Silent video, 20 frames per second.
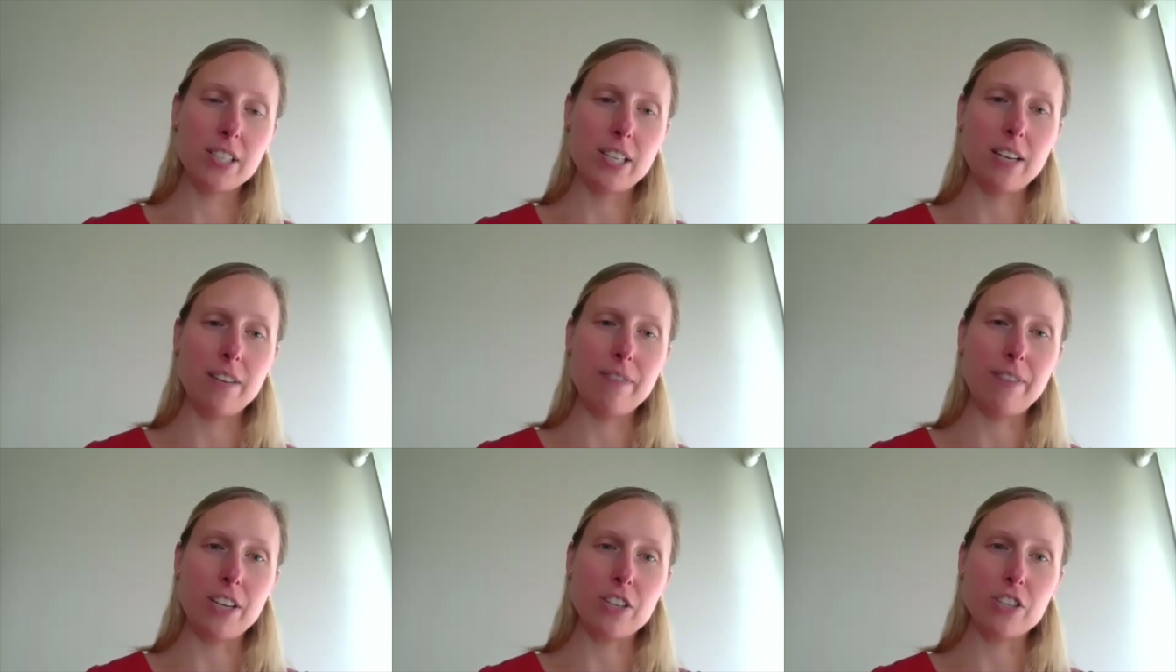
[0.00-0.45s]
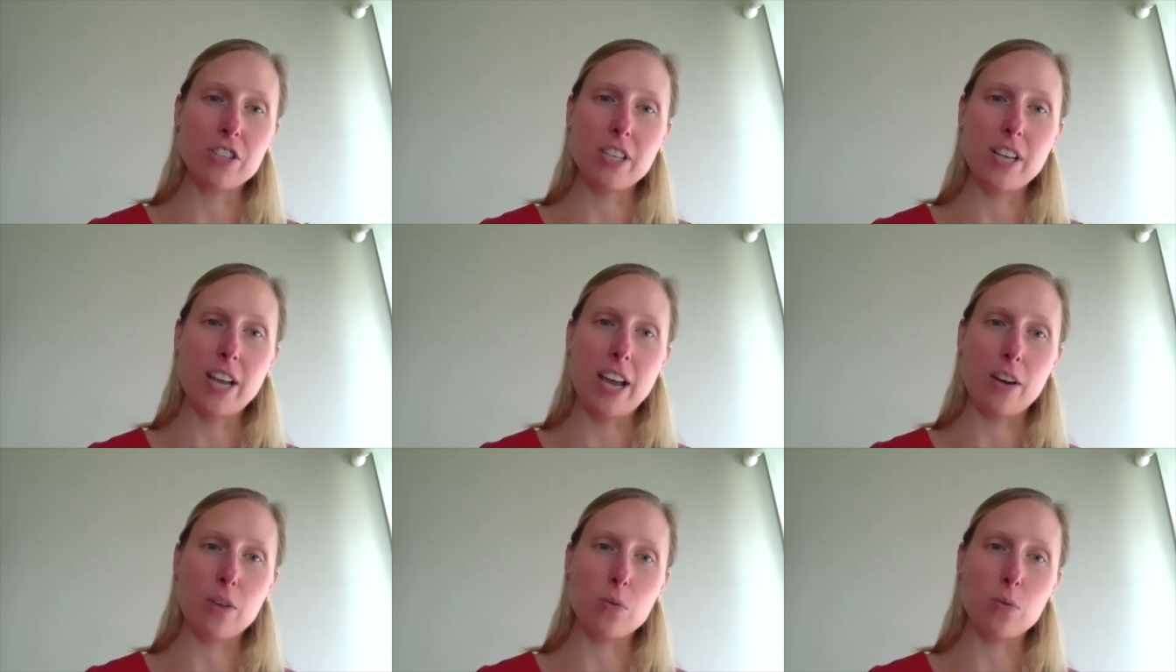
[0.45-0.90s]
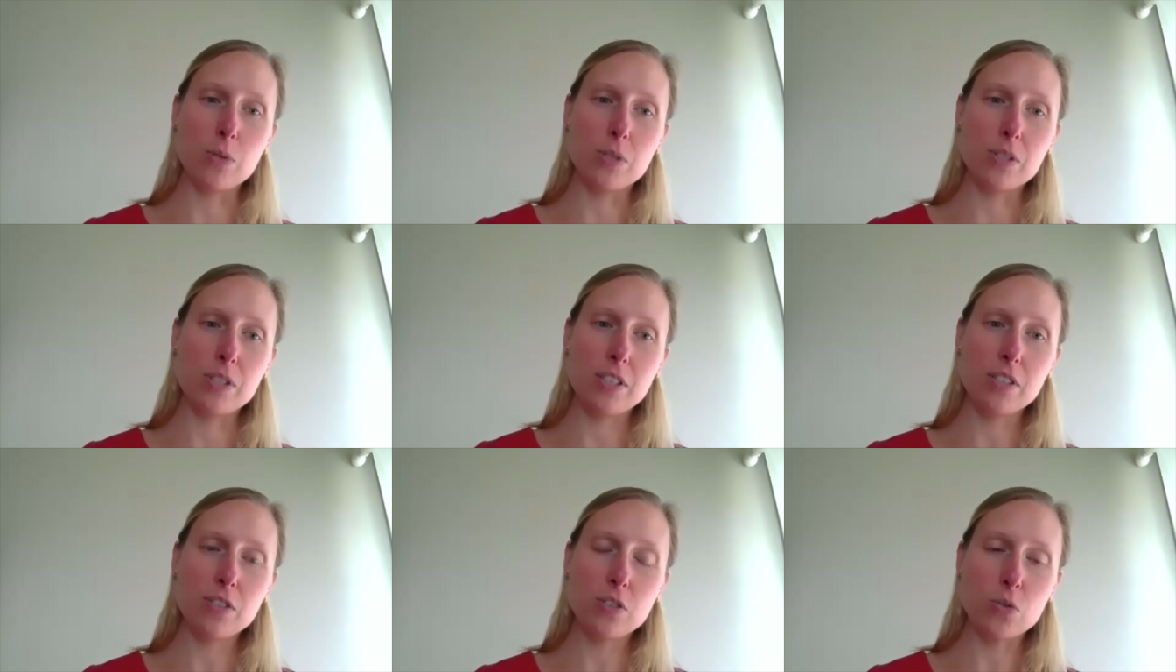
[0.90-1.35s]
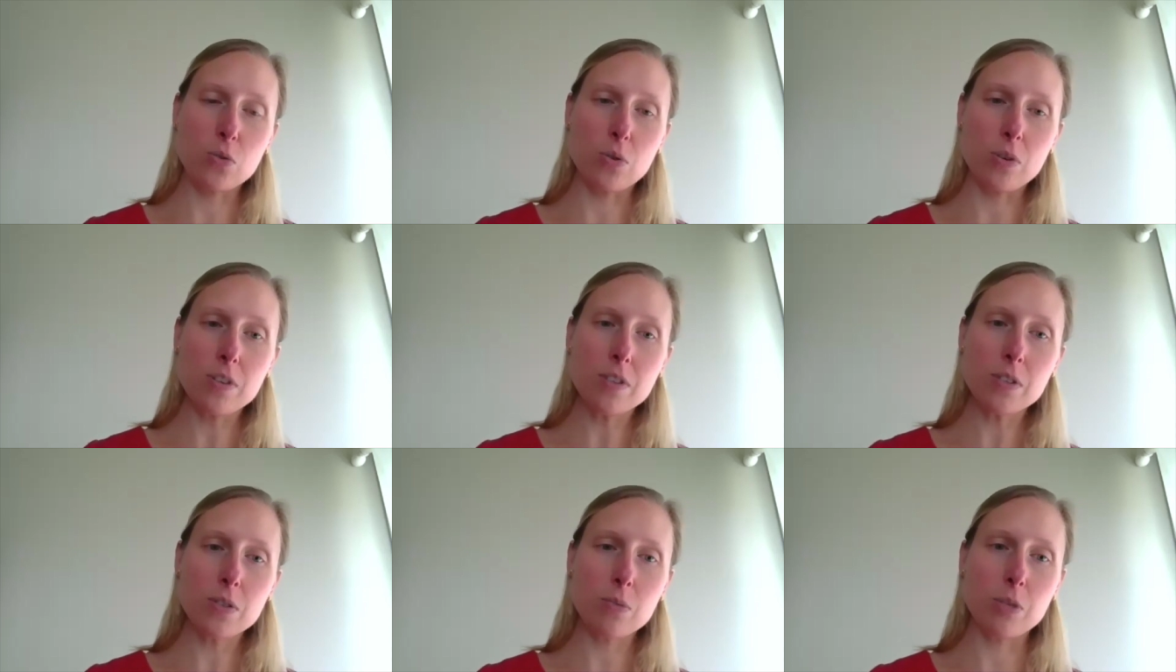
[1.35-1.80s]
and Innovation at Goulston and
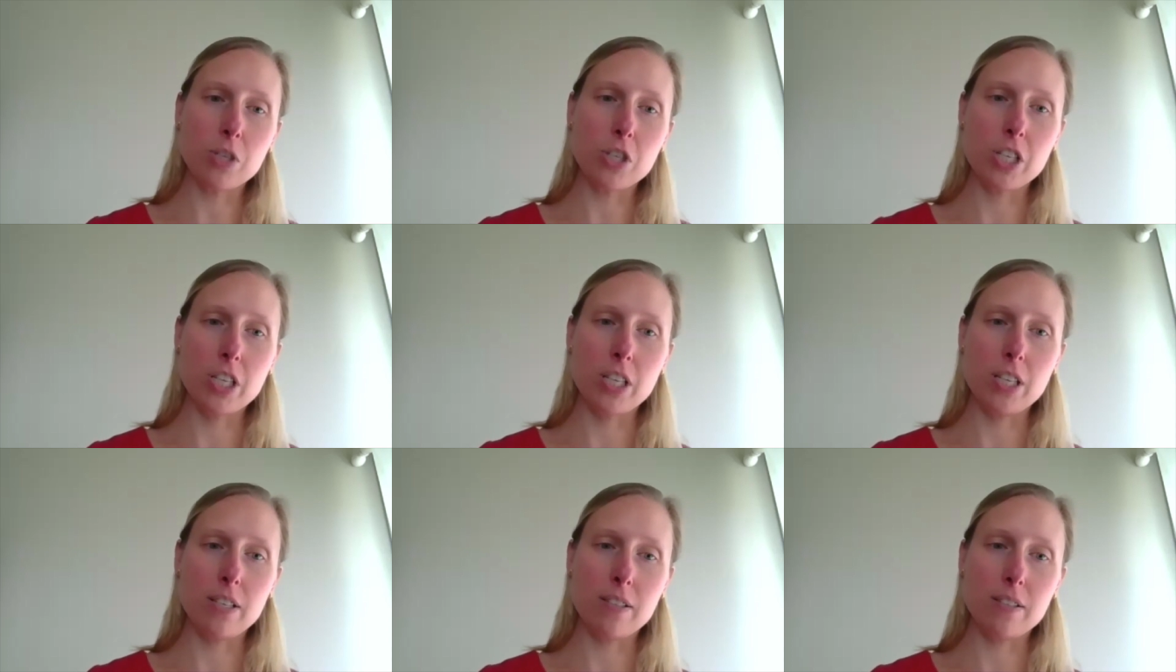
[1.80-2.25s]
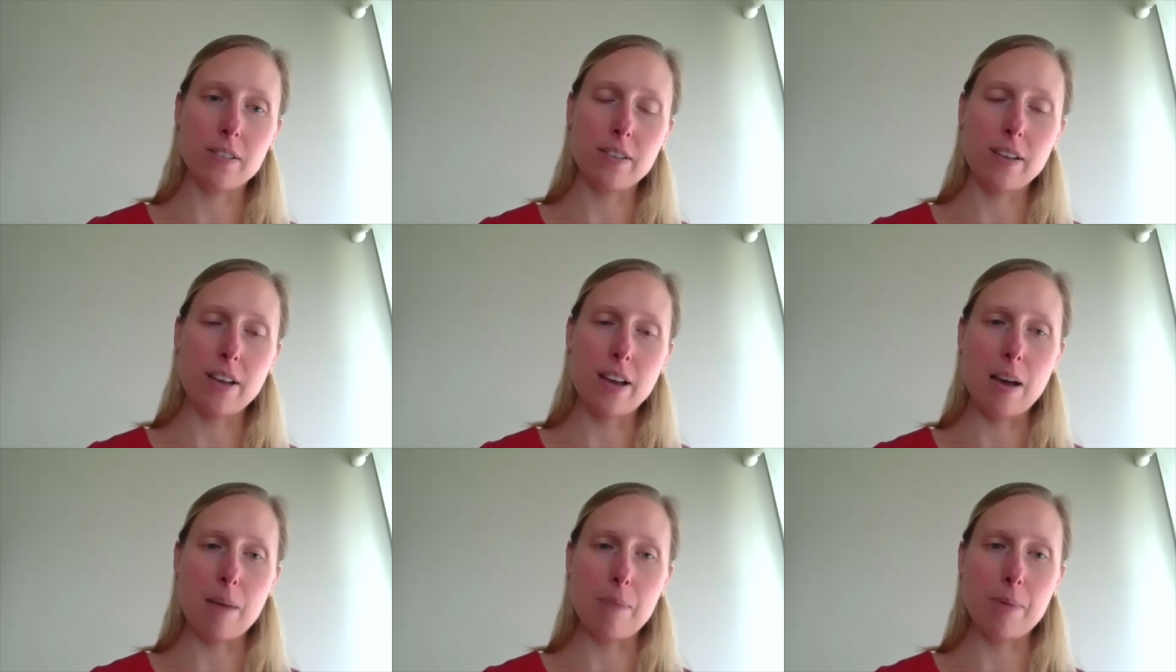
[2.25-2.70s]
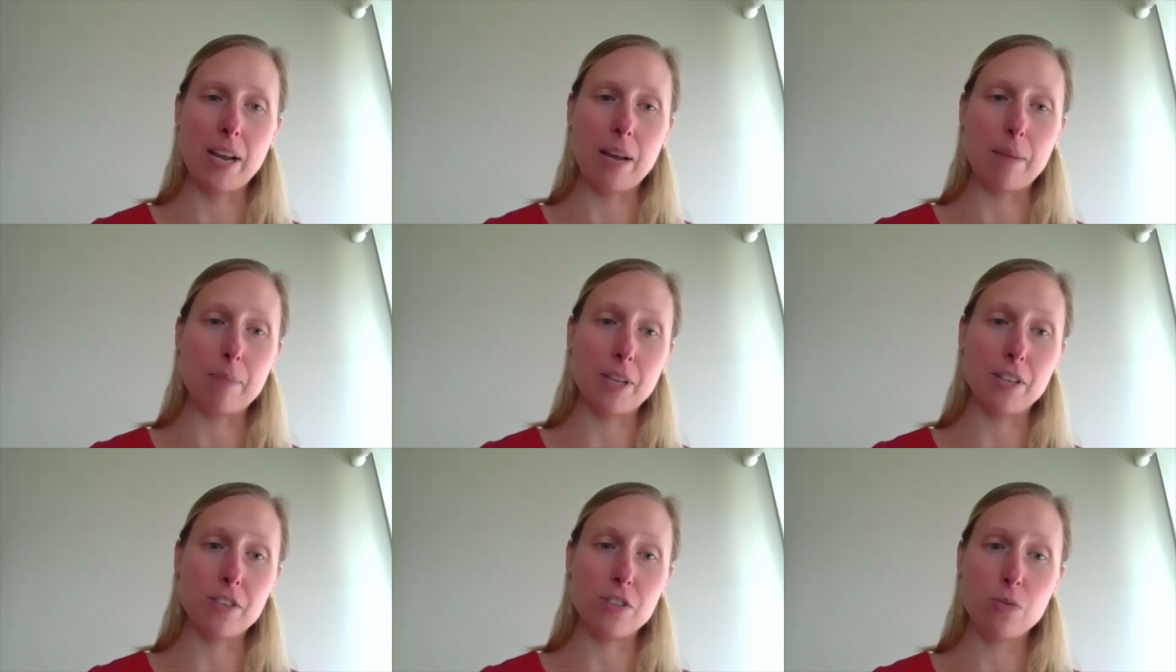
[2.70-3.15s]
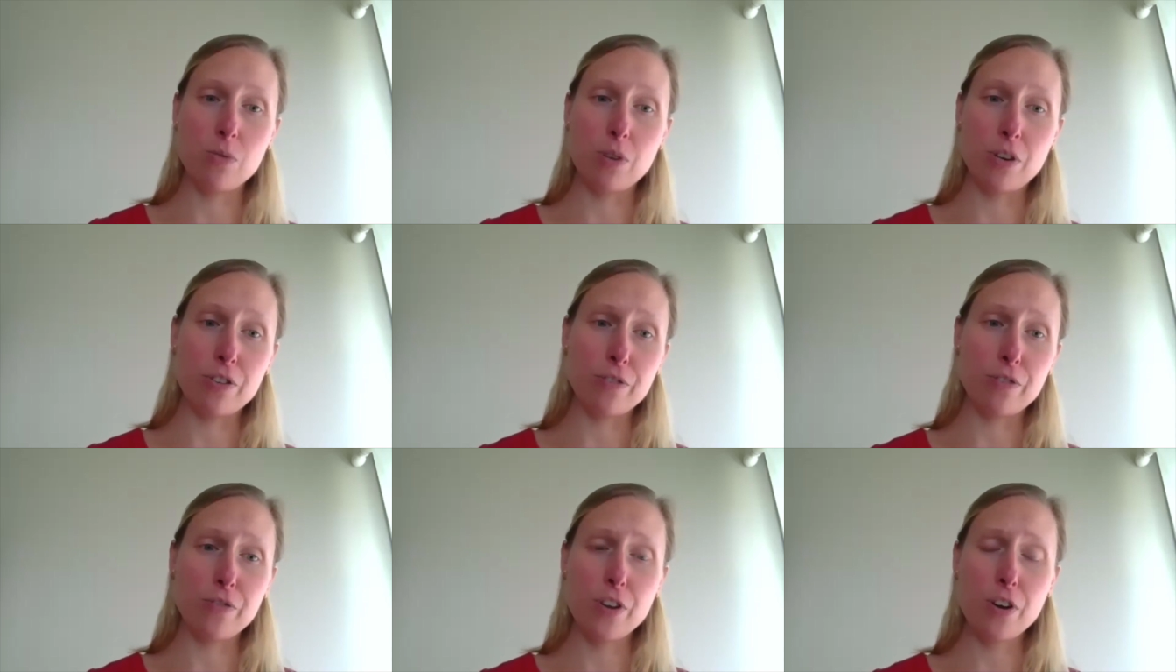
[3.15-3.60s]
Storrs, which is um, an AmLaw
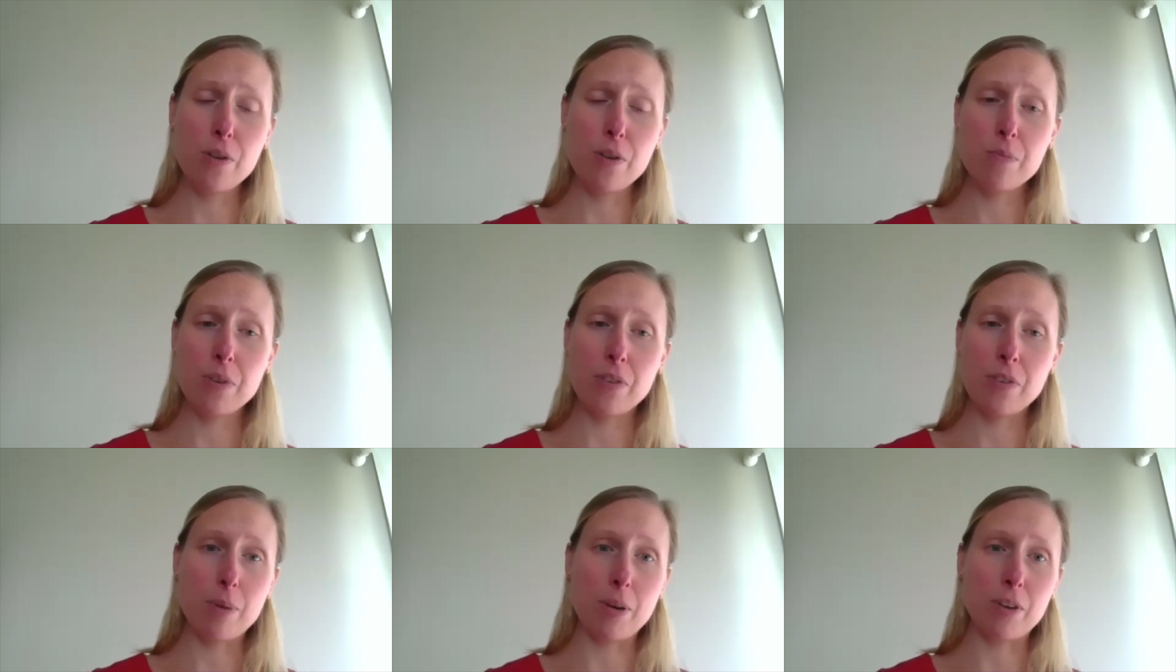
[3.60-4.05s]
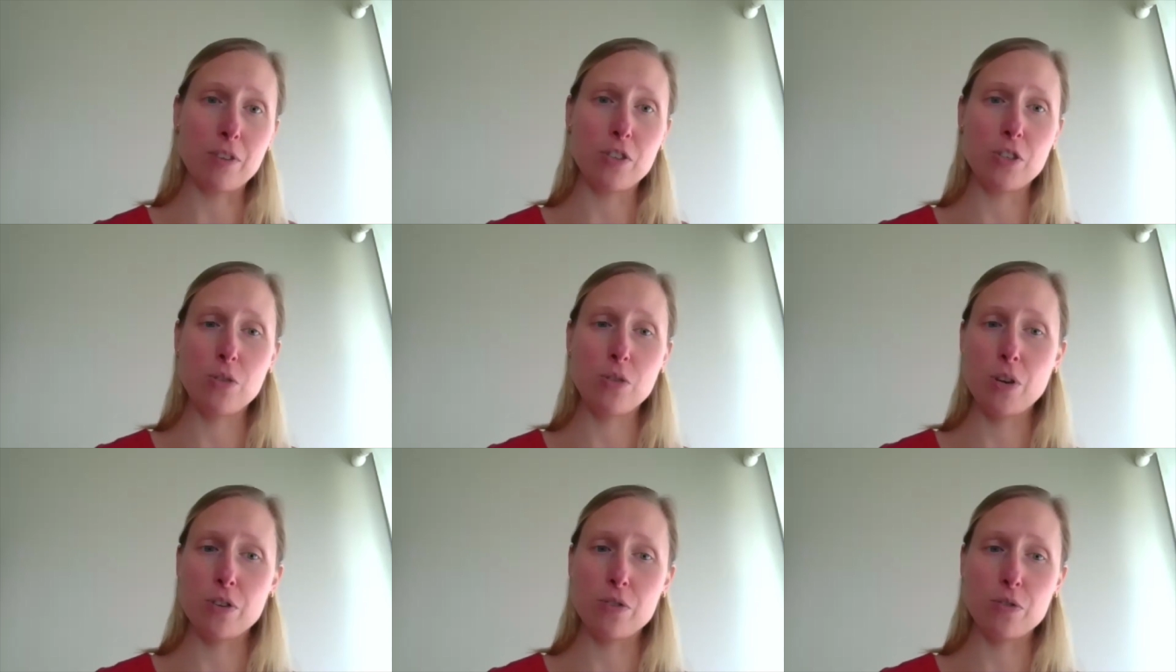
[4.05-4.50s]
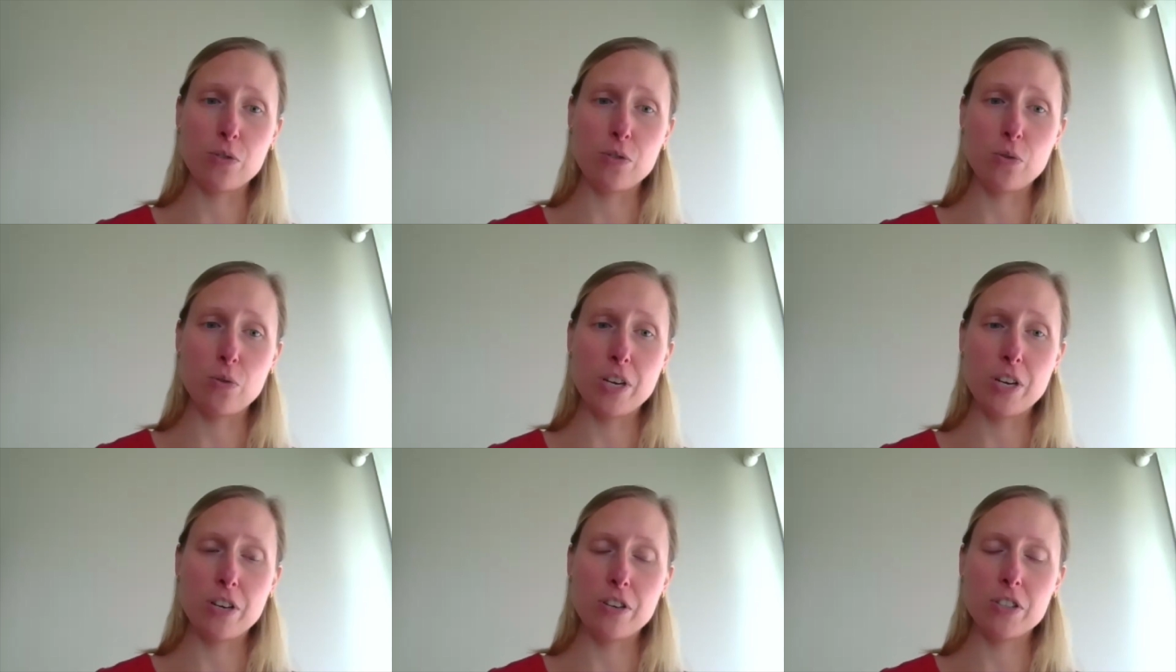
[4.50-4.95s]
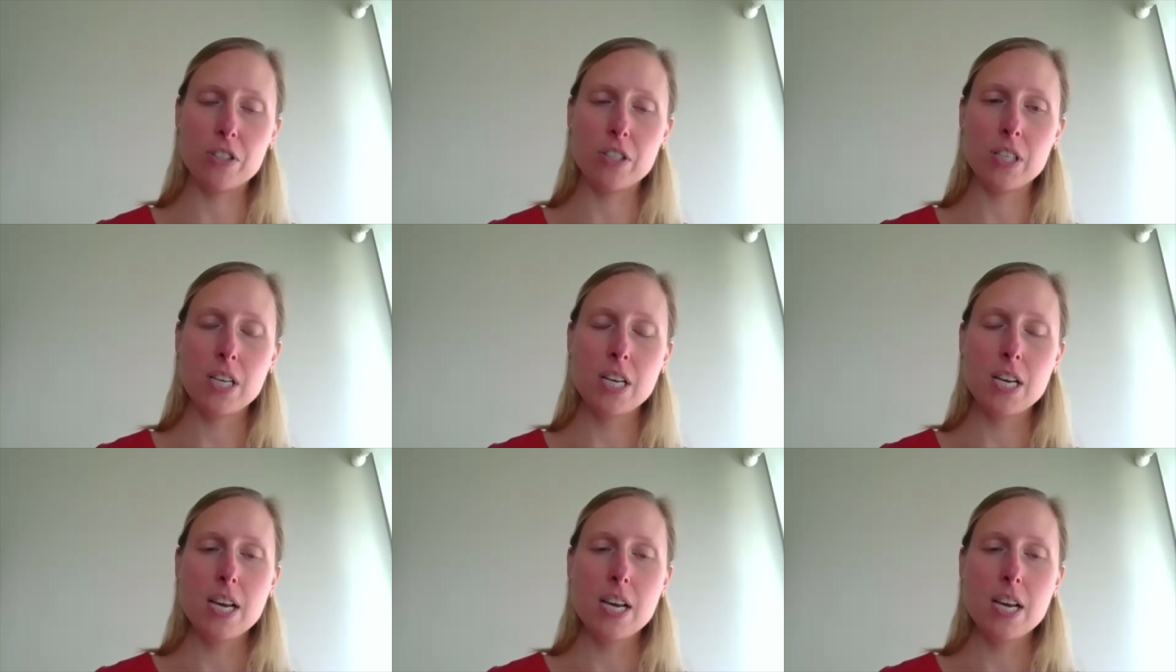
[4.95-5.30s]
200 firm. We have about 200 lawyers.